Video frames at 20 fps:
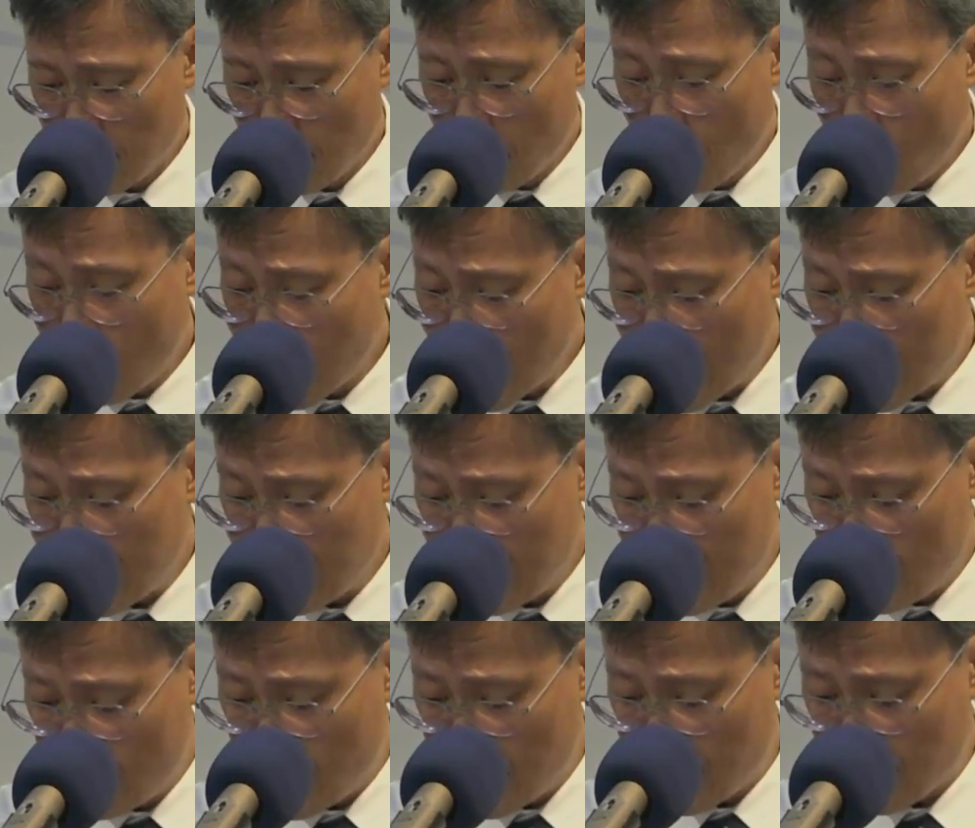More likely,
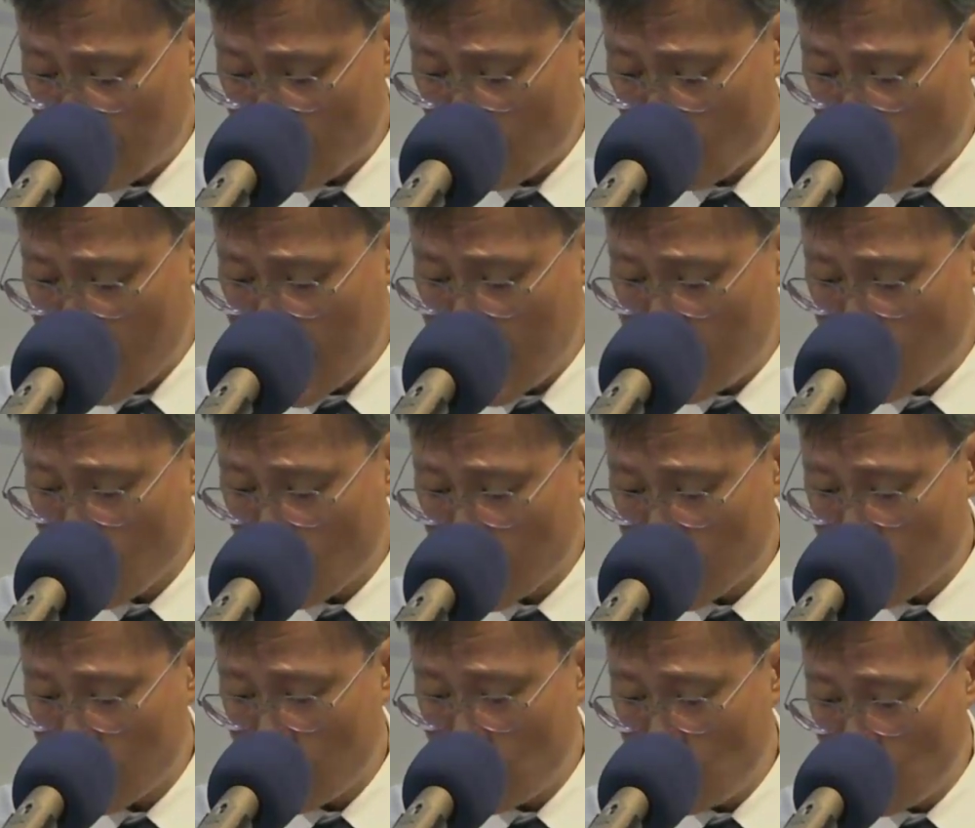Jesus' rage
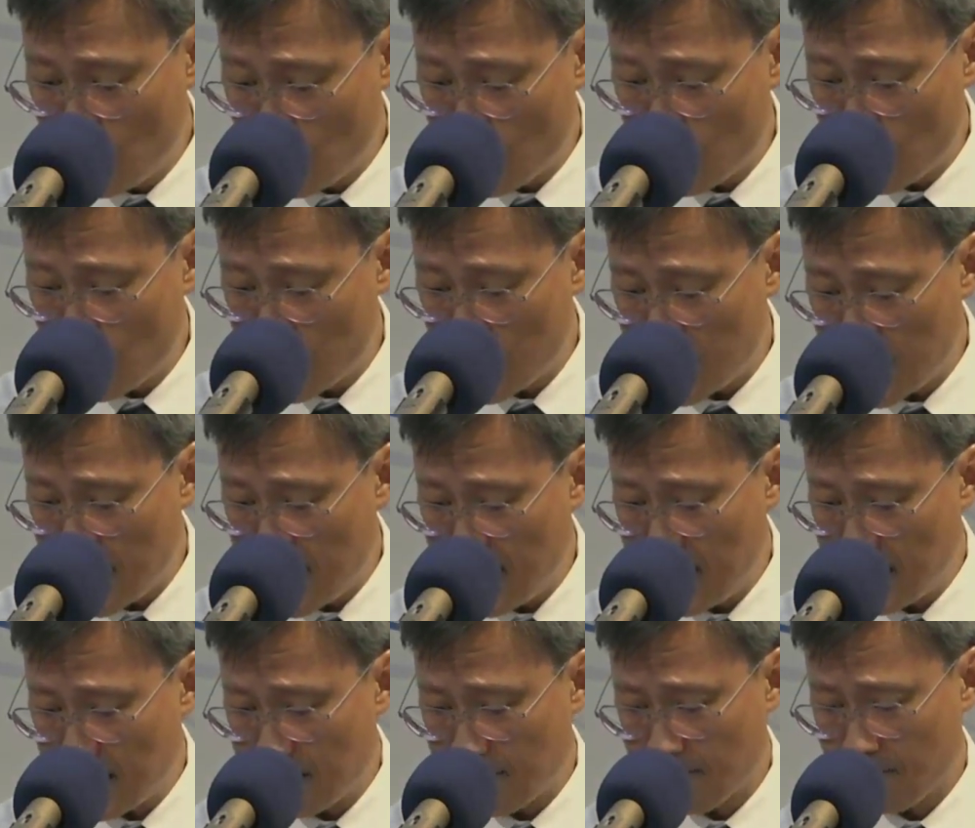was due to
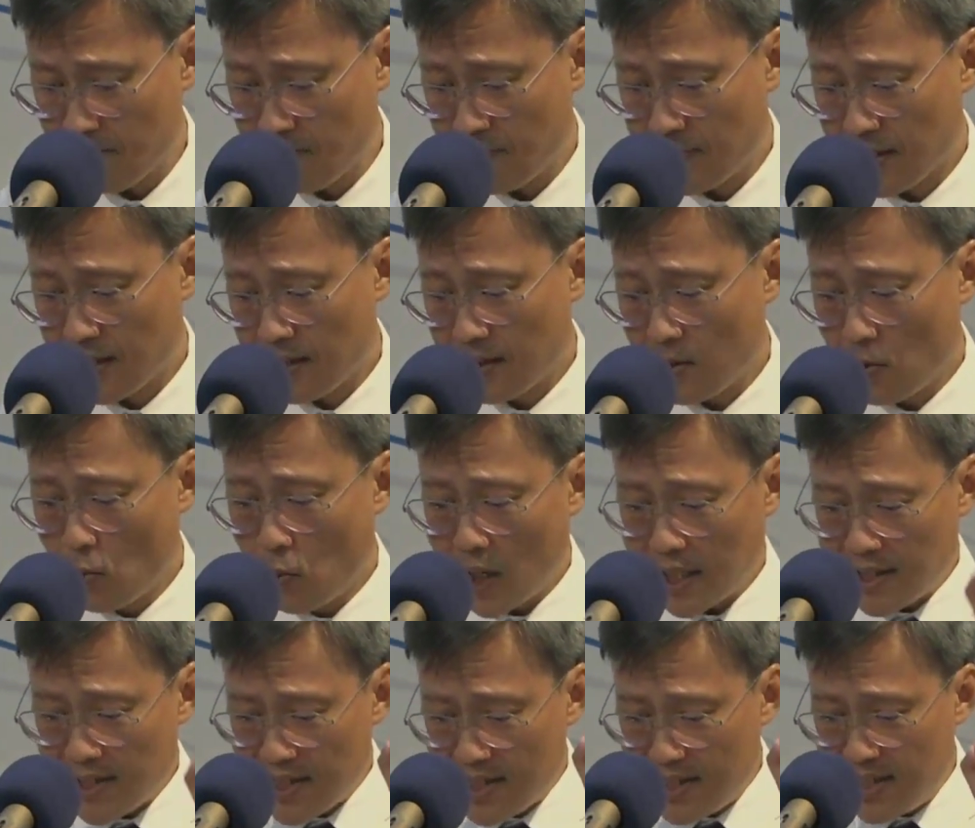seeing
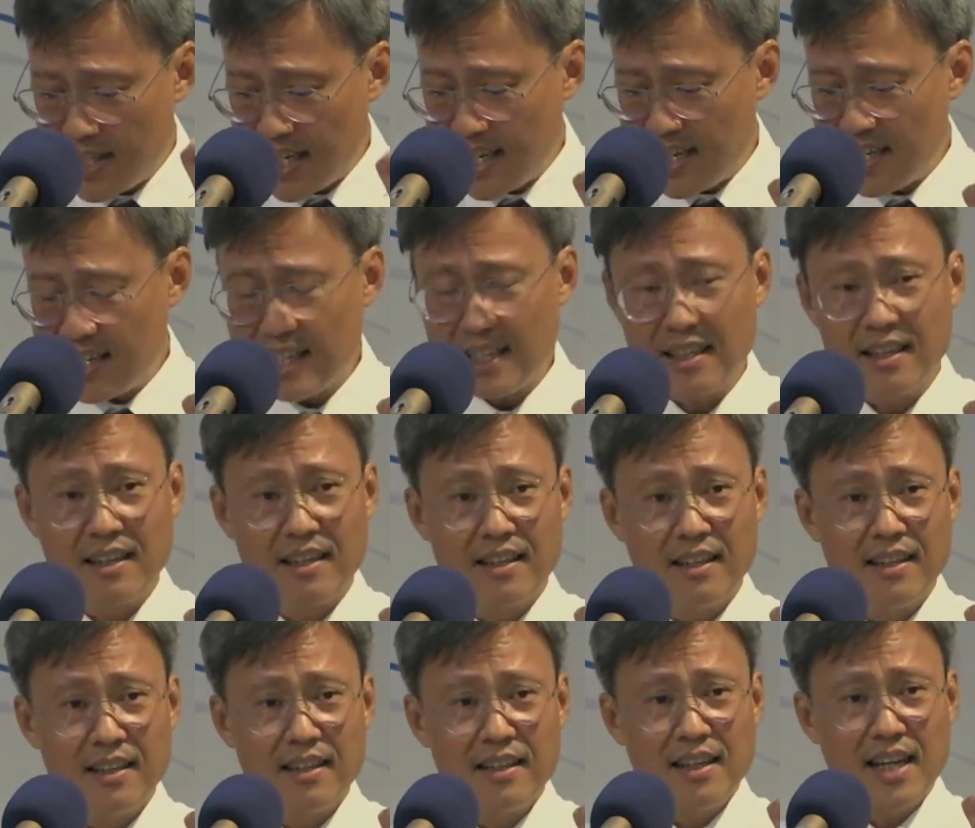what sin
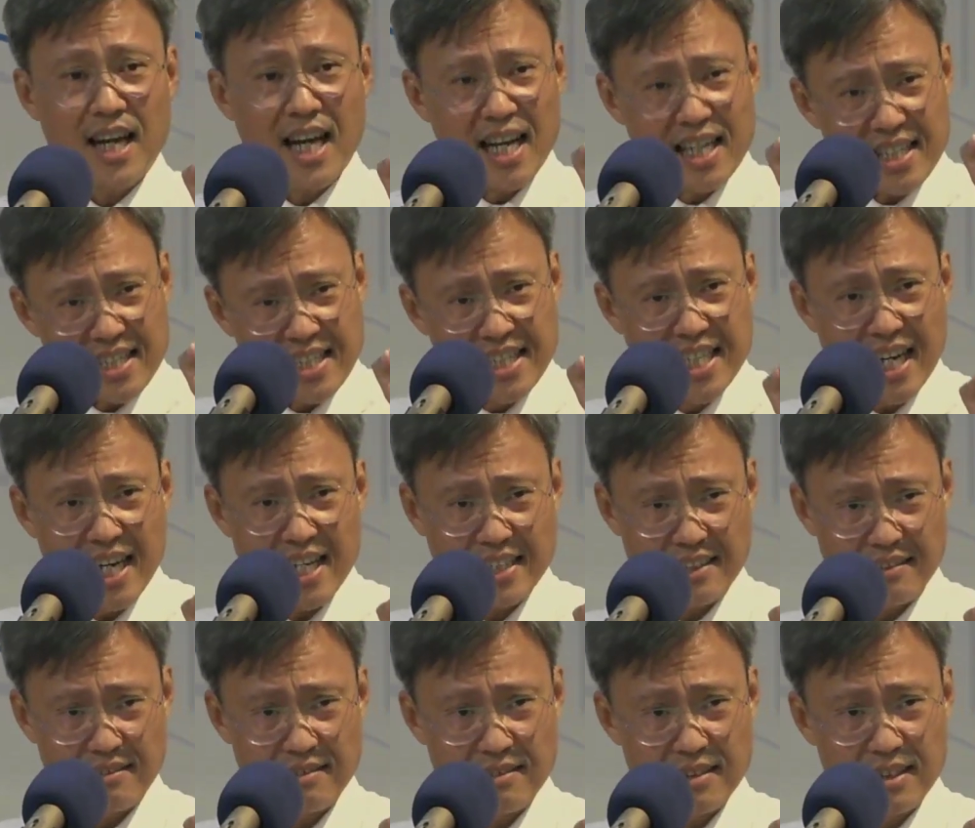had done.
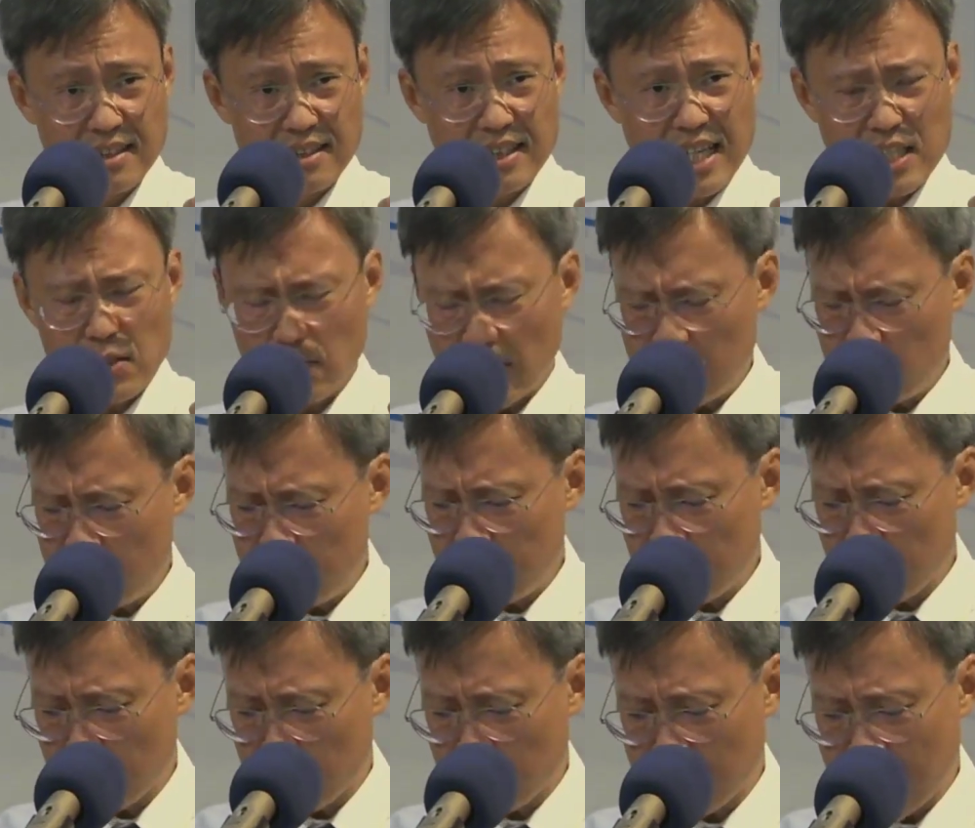That's why
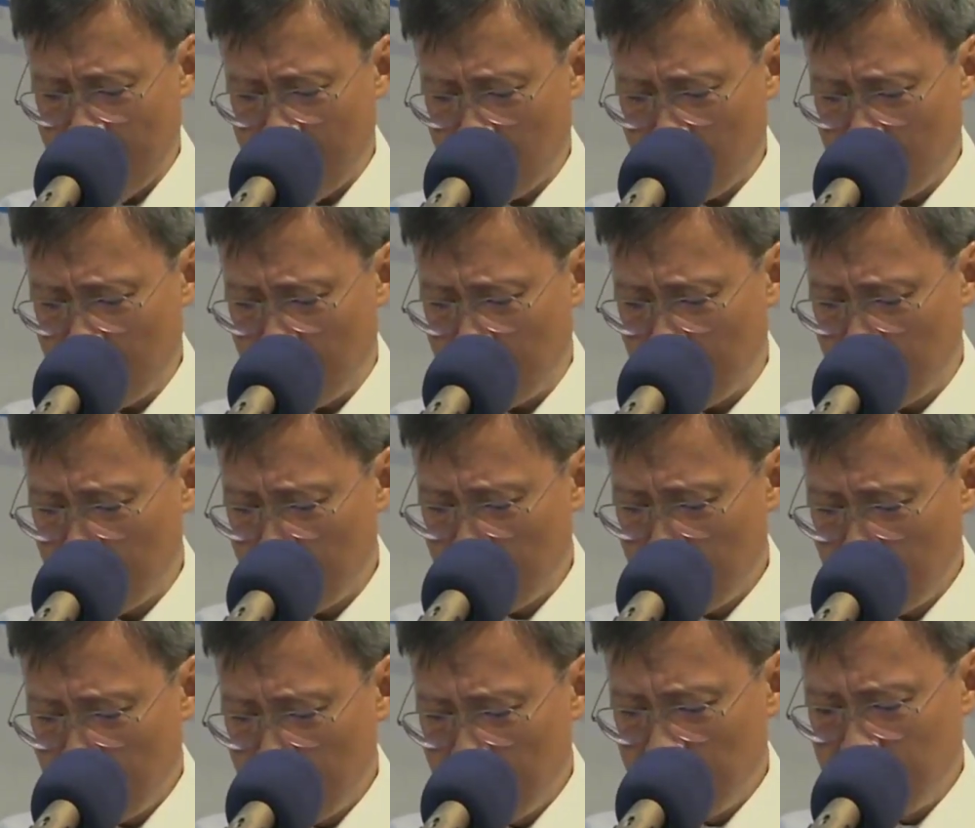Jesus was angry.
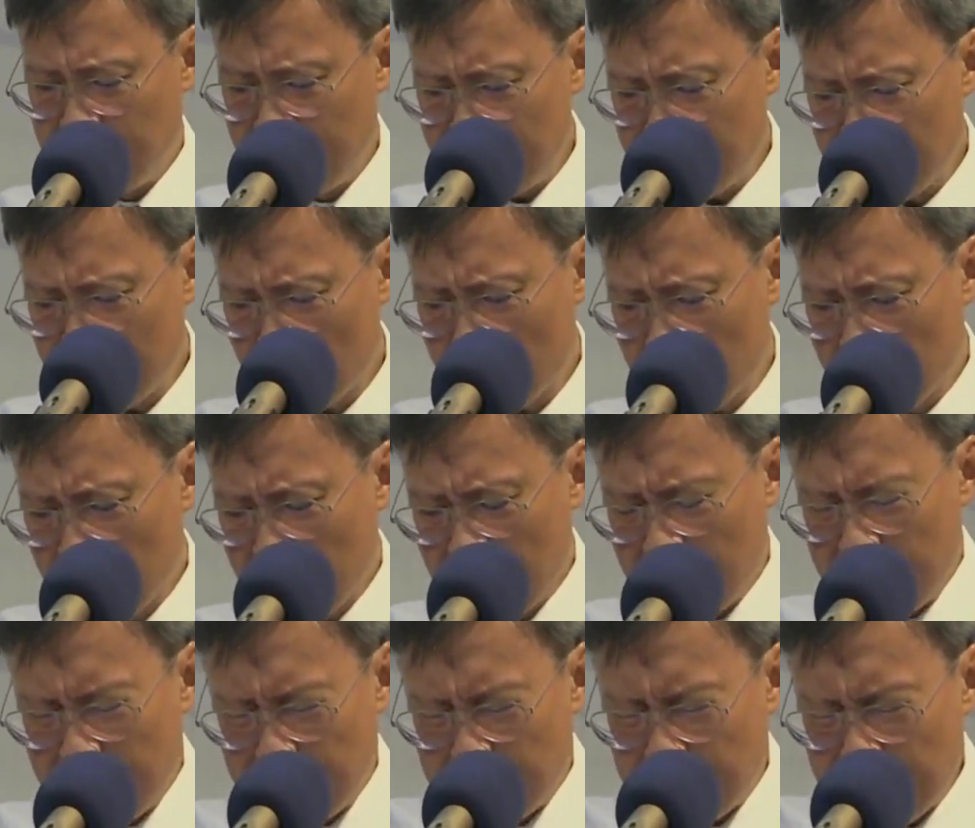This is,
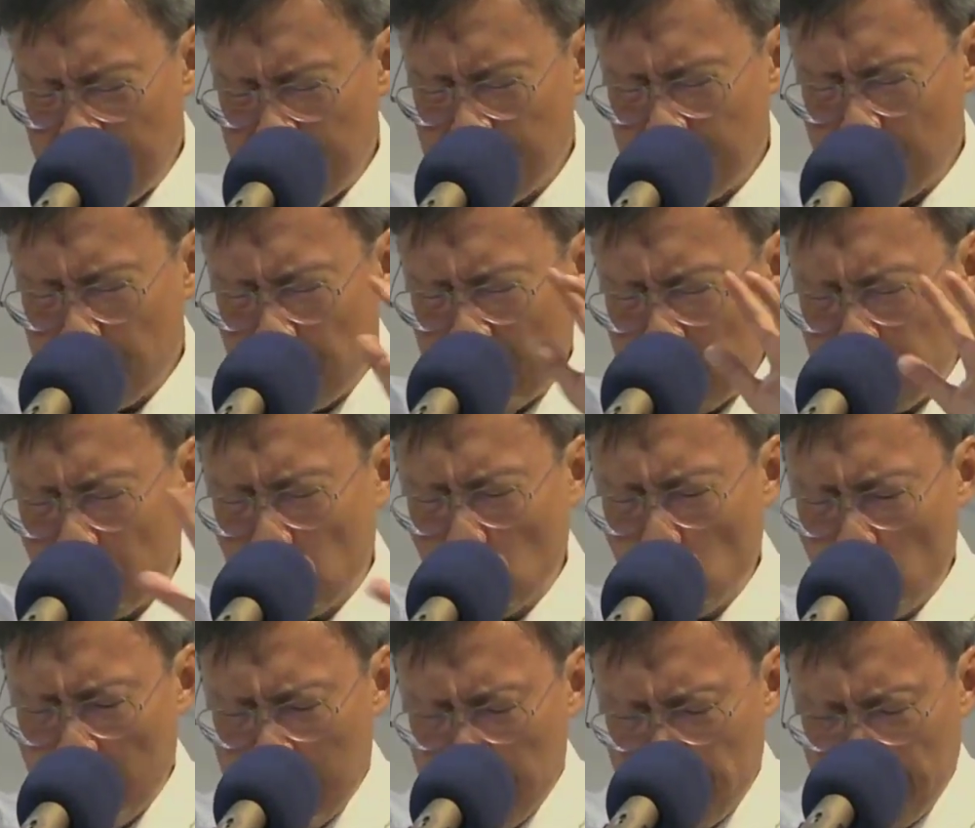he sees the people
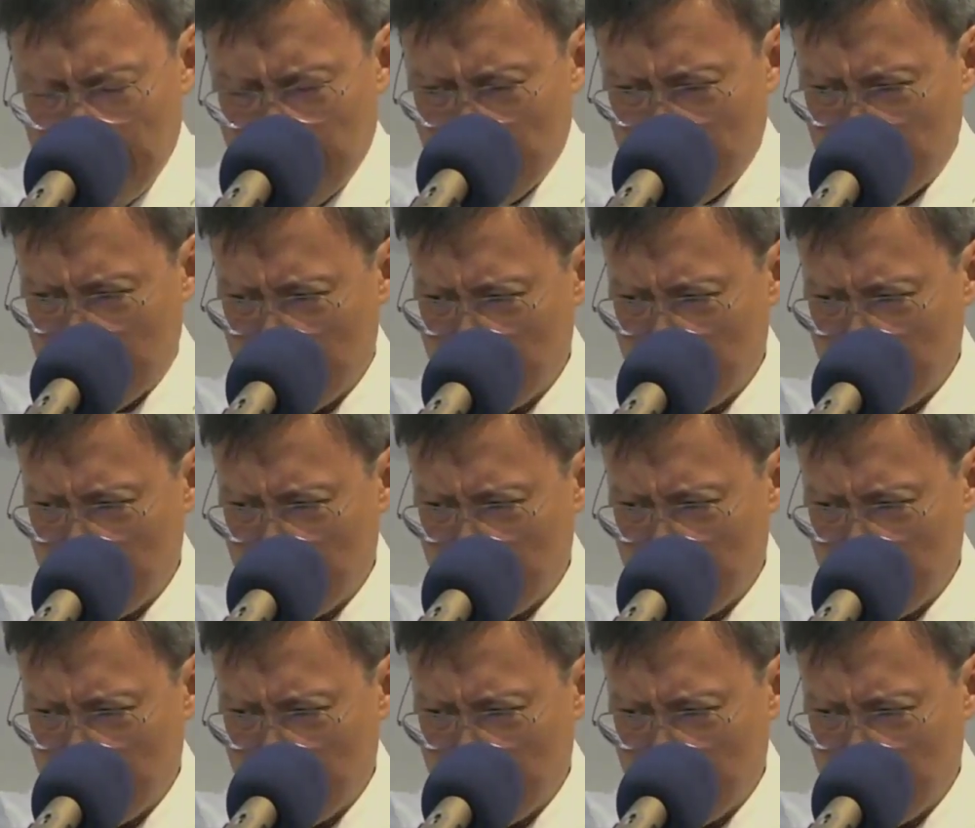weeping.